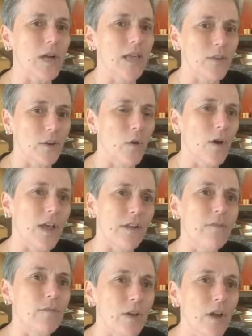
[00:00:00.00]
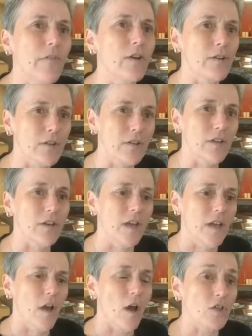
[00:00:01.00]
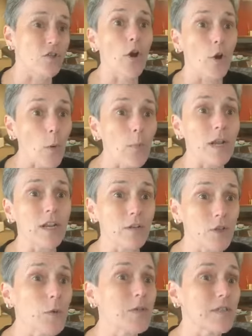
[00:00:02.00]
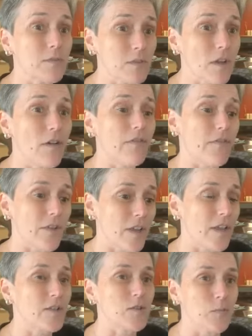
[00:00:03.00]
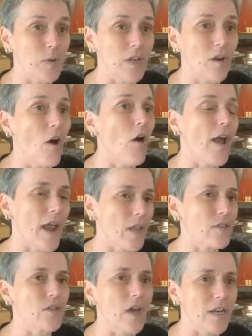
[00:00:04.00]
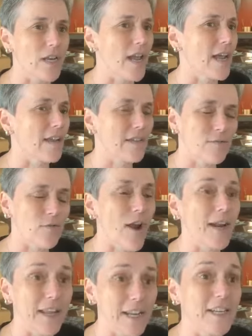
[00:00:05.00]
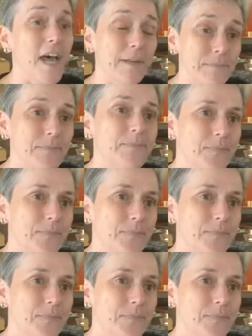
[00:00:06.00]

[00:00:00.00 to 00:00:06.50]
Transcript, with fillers: we got the go ahead from the governor to start opening and doing some stuff, it's been all hands on deck trying to get it done.